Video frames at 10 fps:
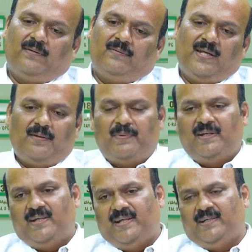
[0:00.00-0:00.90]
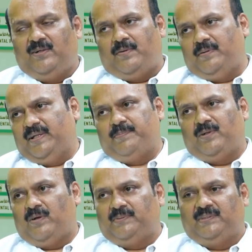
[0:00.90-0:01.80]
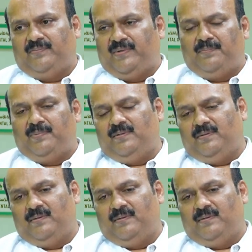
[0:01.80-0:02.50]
There are many treatment options available.